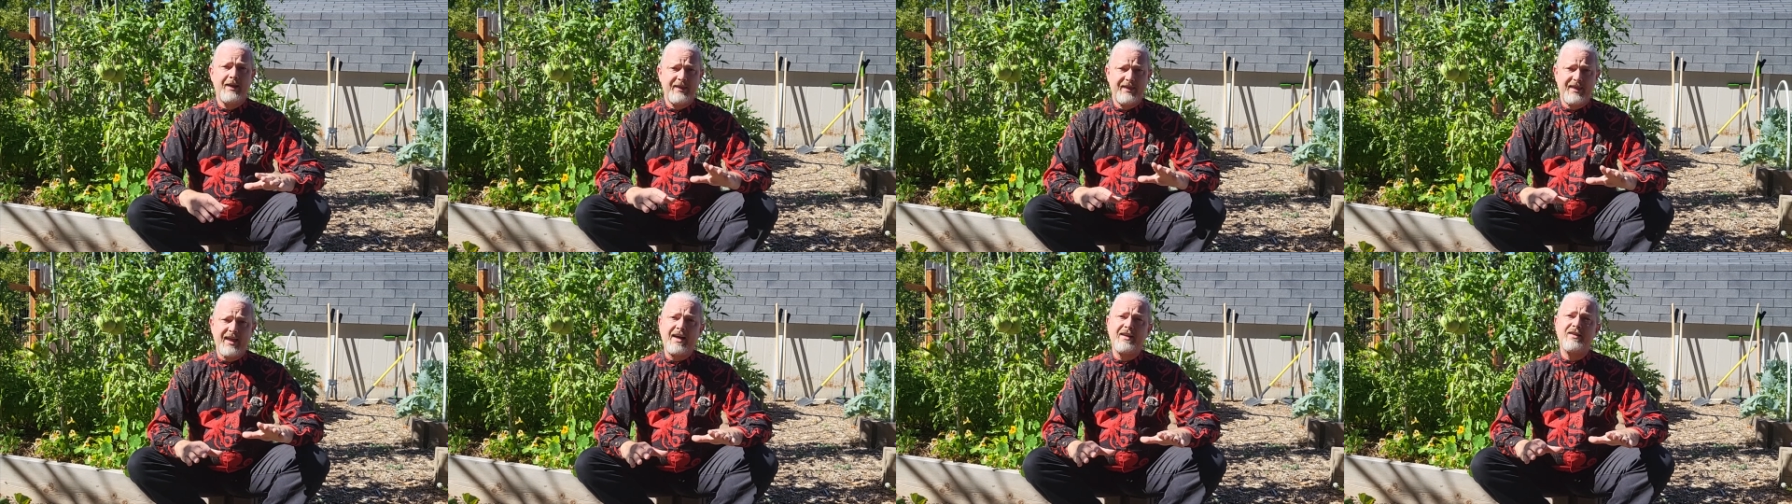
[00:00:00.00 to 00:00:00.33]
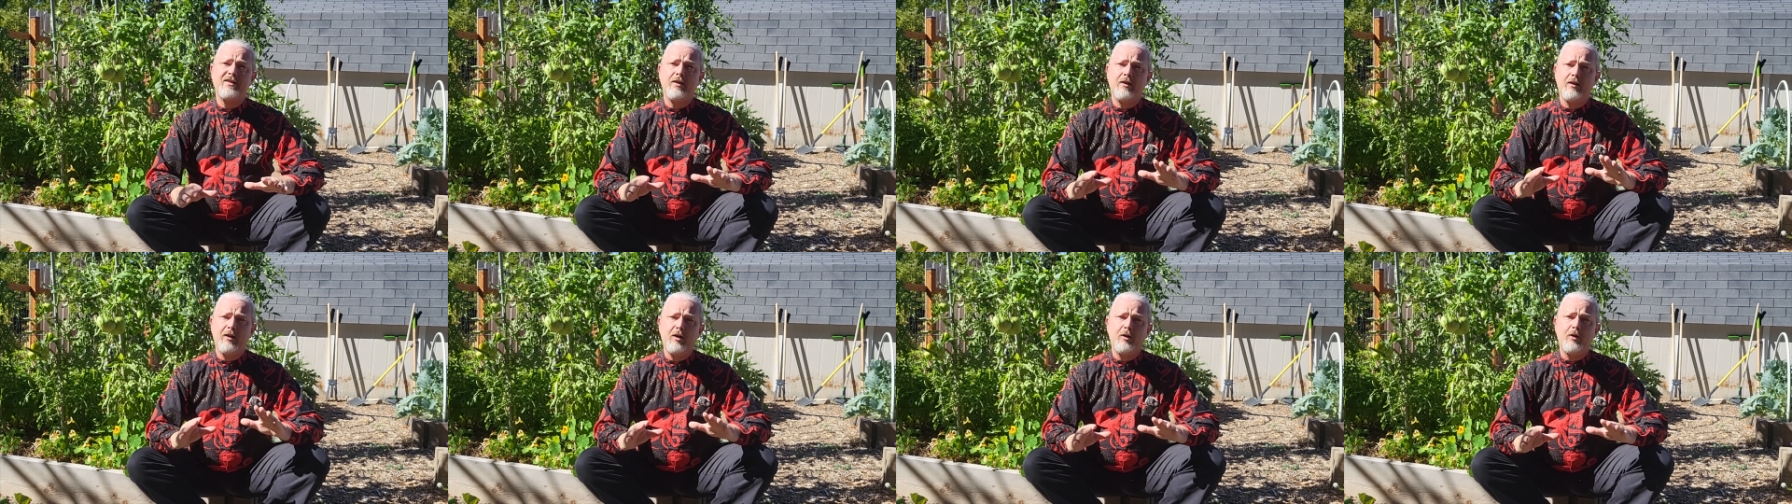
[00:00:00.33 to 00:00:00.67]

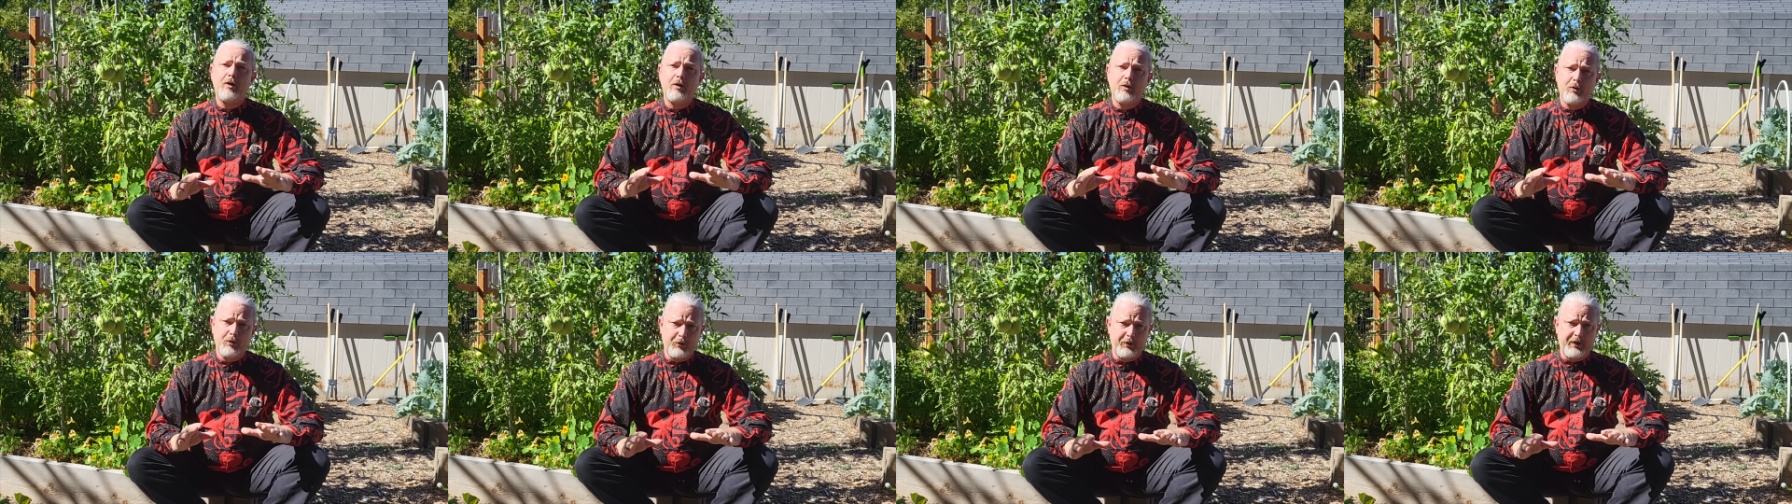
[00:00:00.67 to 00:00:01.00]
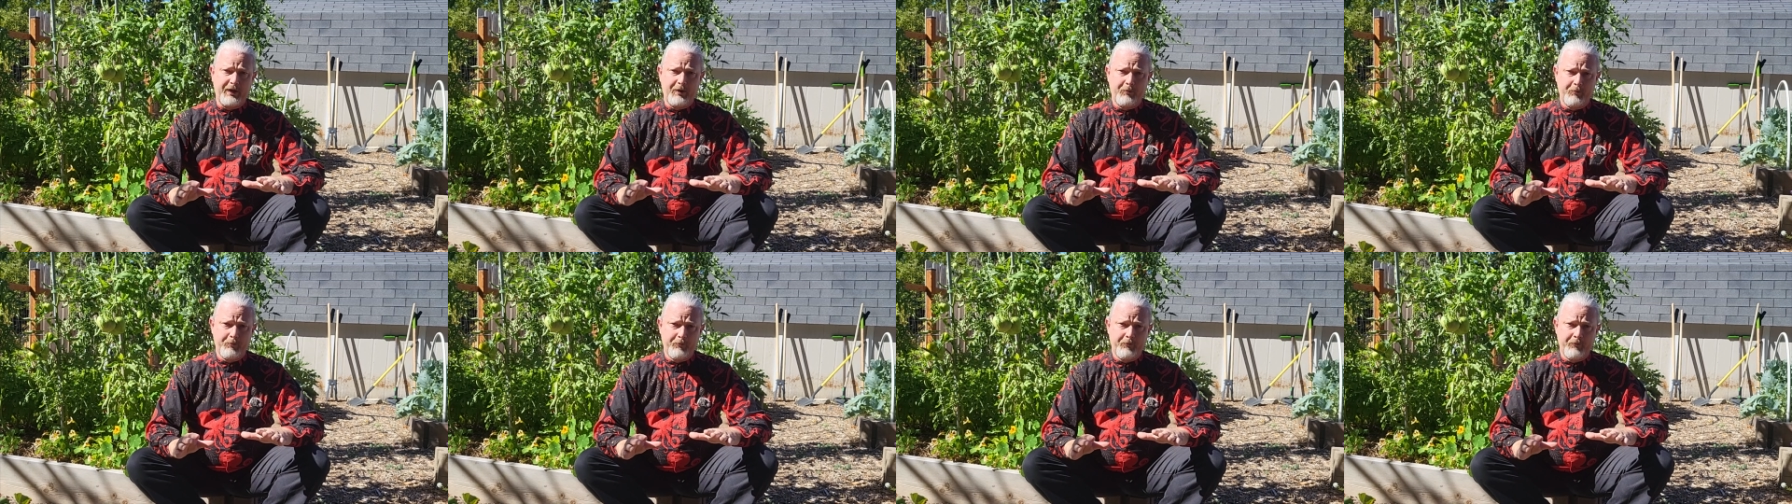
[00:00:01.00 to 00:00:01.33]
That's a load of
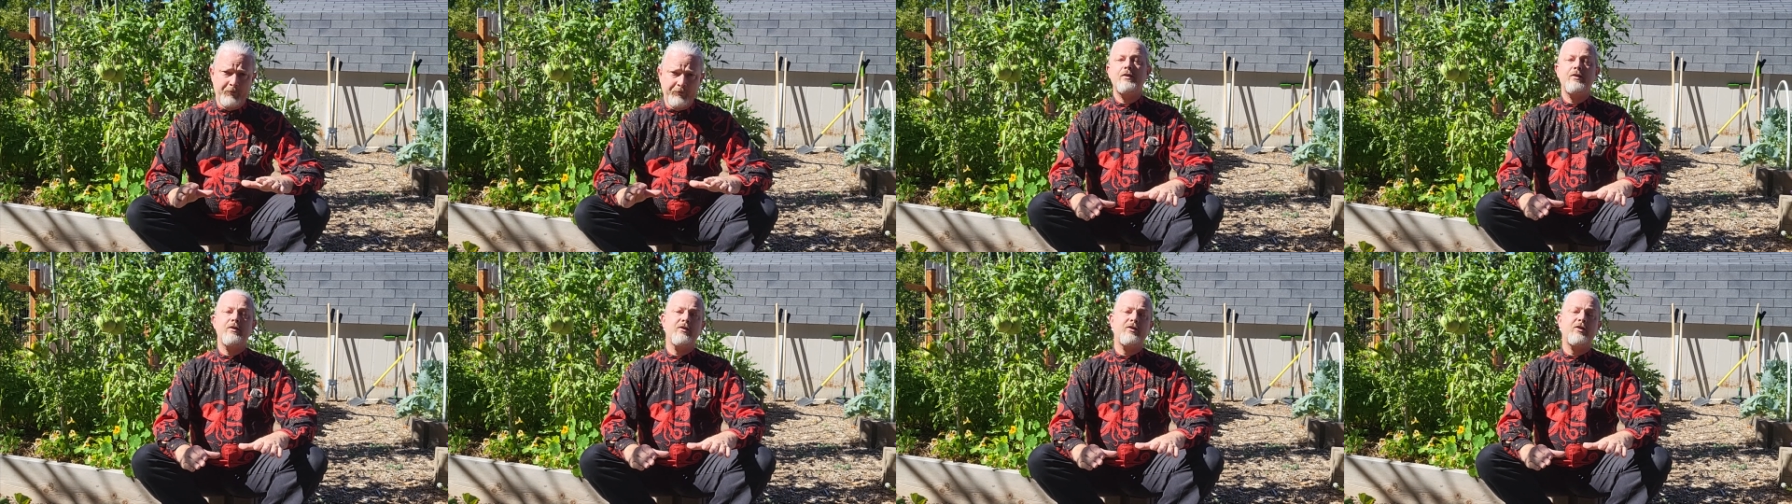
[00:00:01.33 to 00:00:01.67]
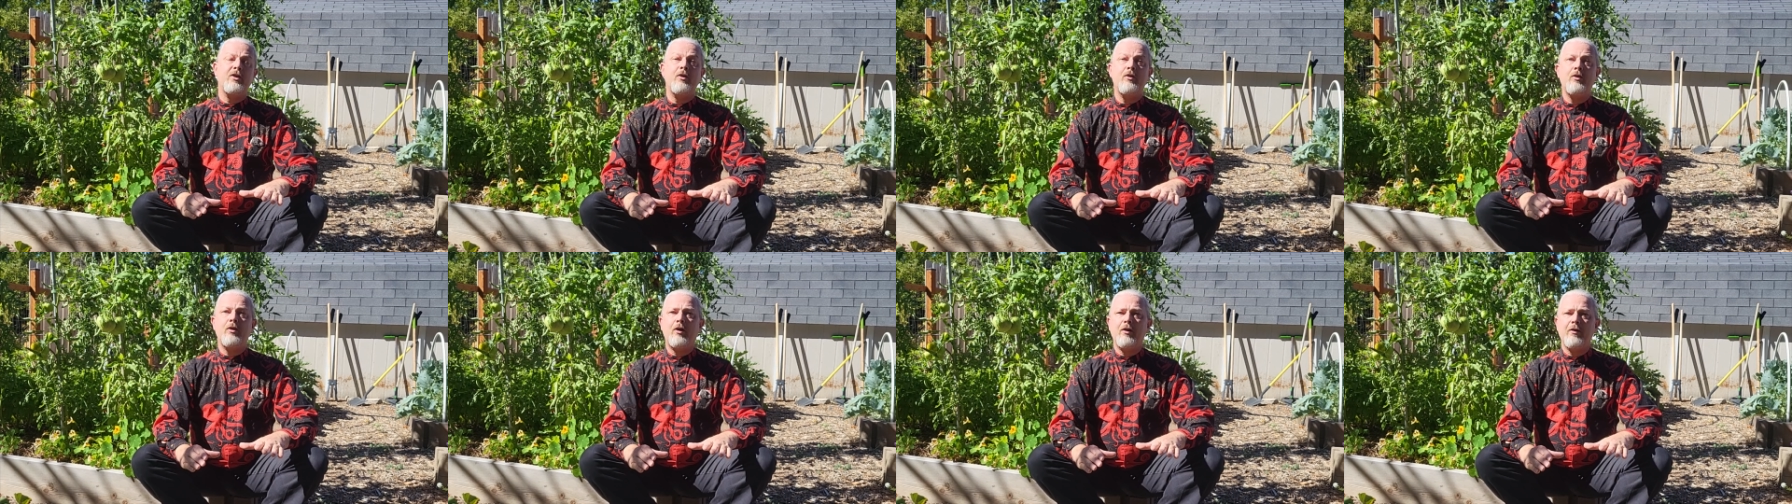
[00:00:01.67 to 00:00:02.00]
hooey.
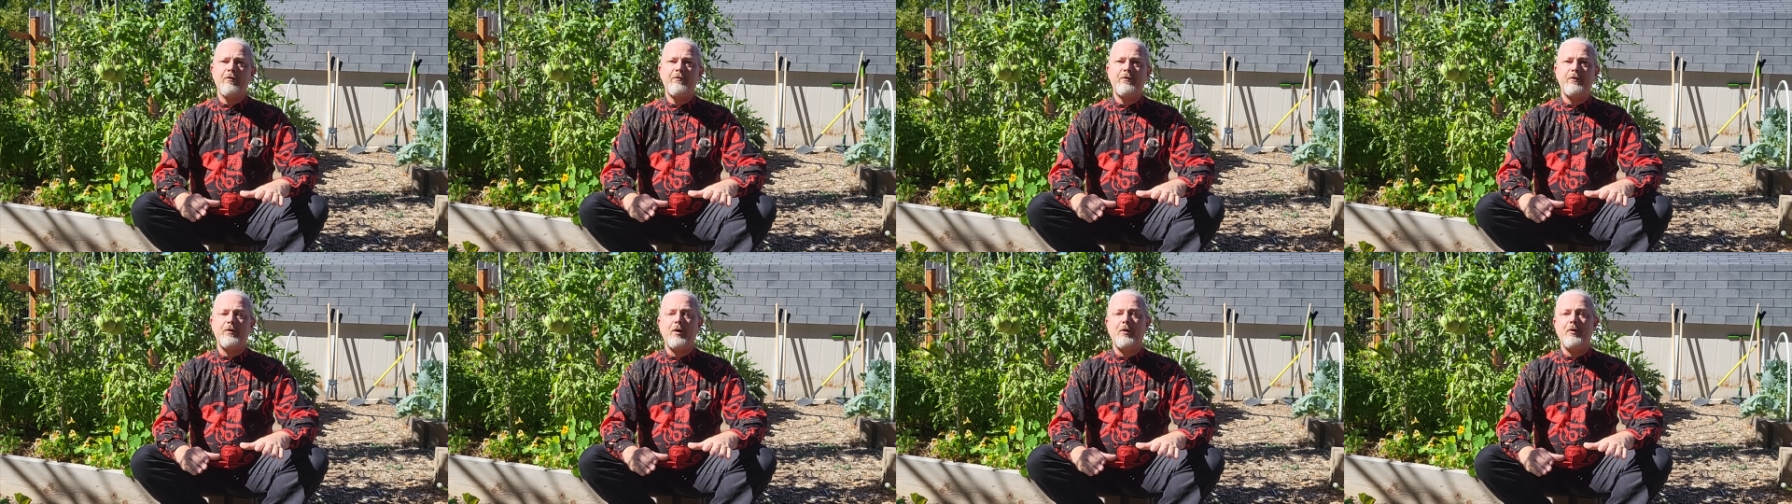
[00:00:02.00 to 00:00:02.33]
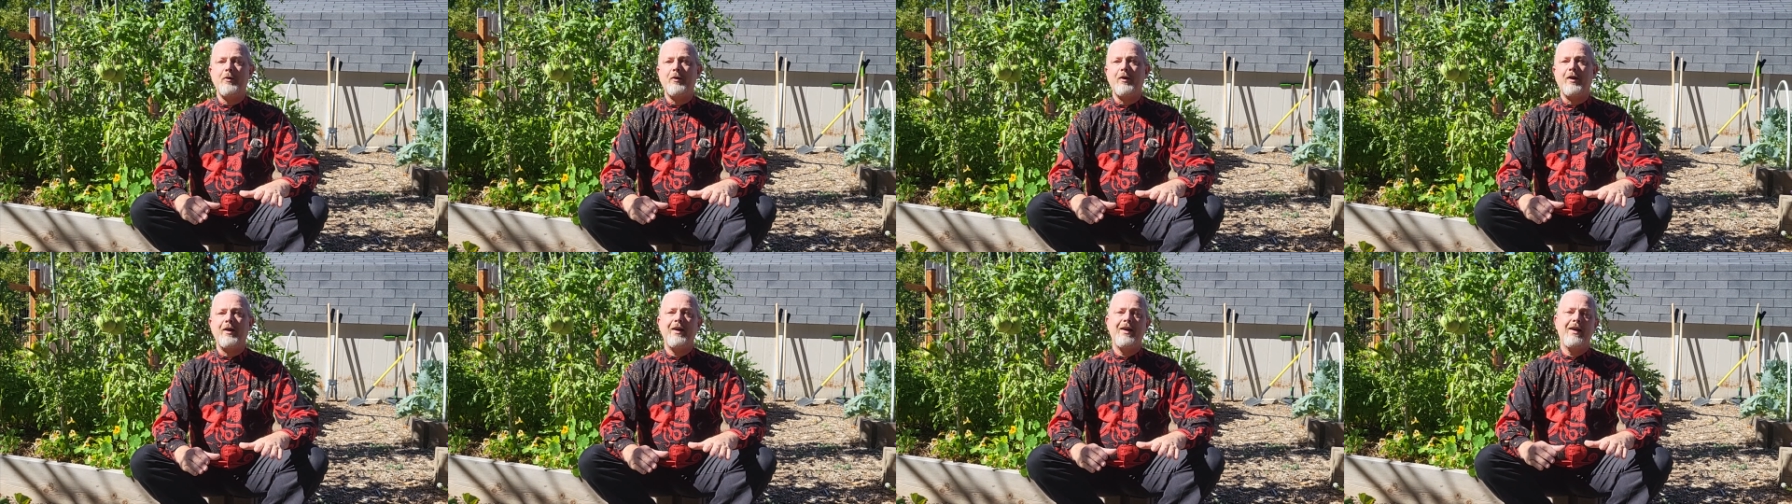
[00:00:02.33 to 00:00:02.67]
So
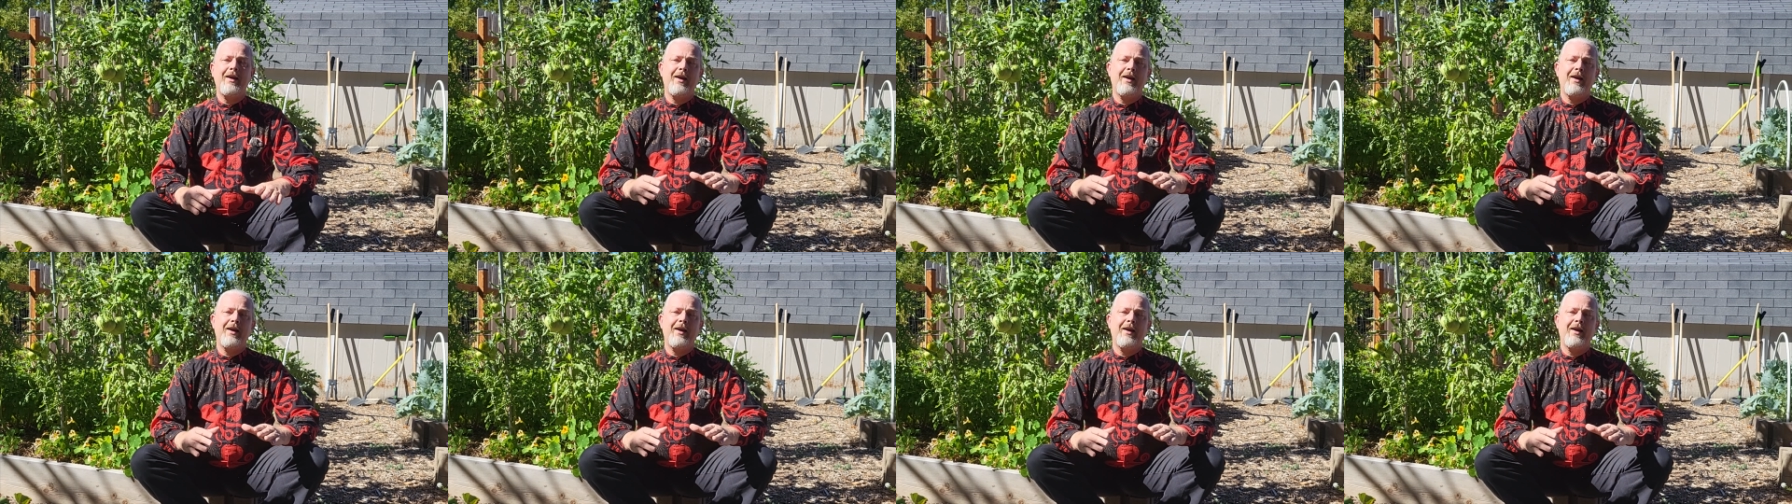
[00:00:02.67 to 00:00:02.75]
Norfolk